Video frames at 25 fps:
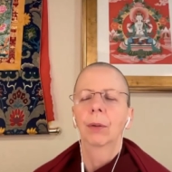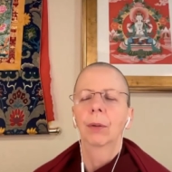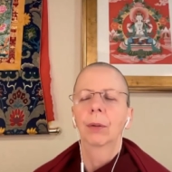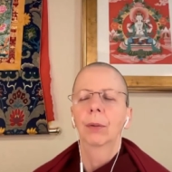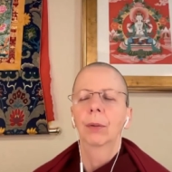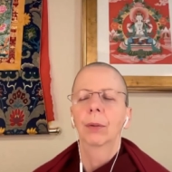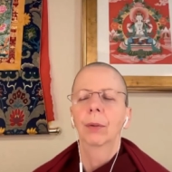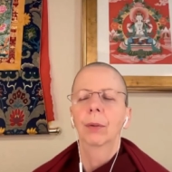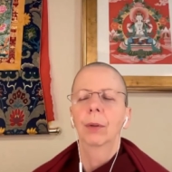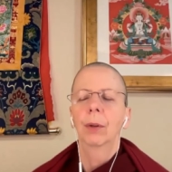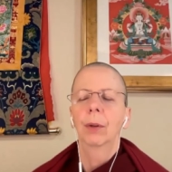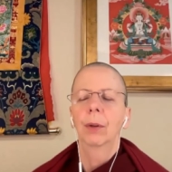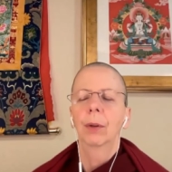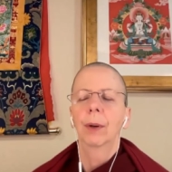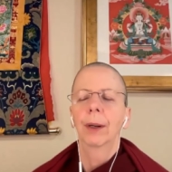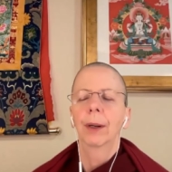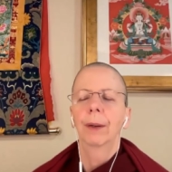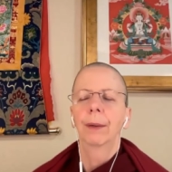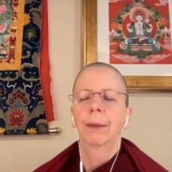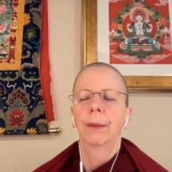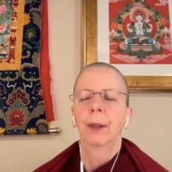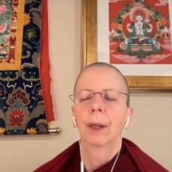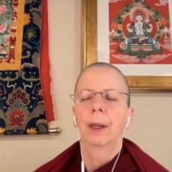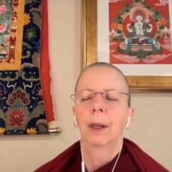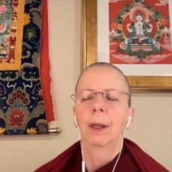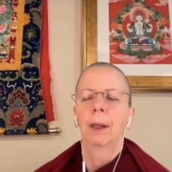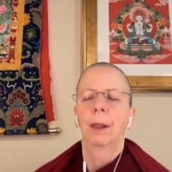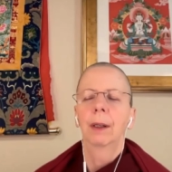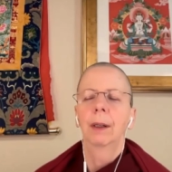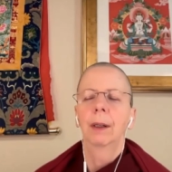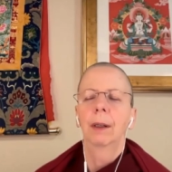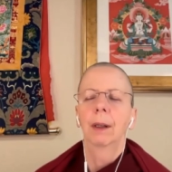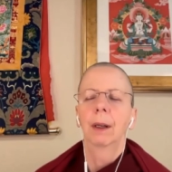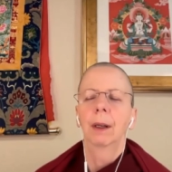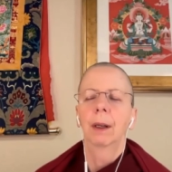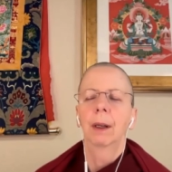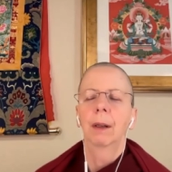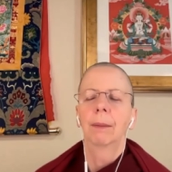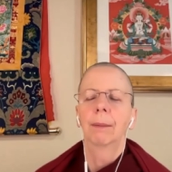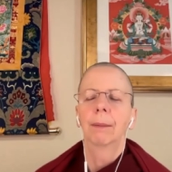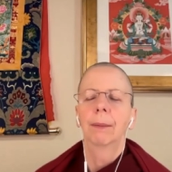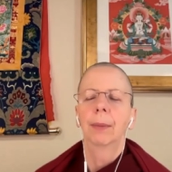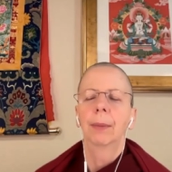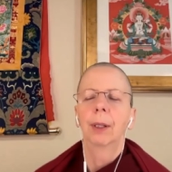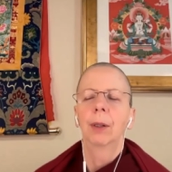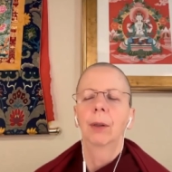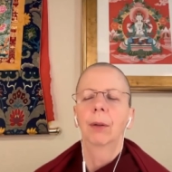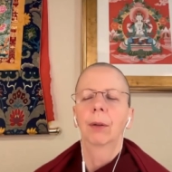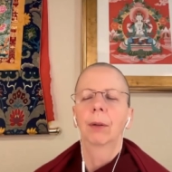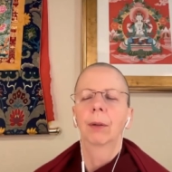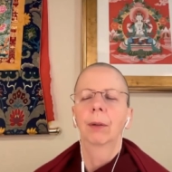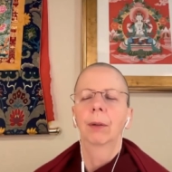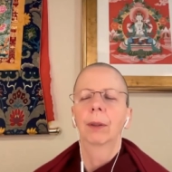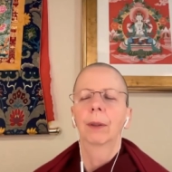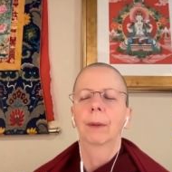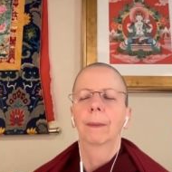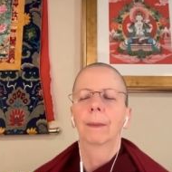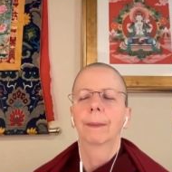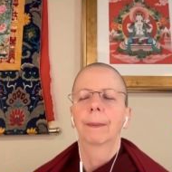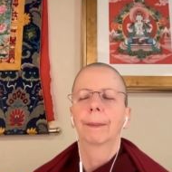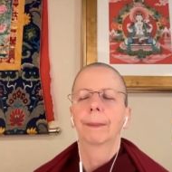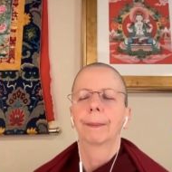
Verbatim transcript: through the crown of the head and beyond.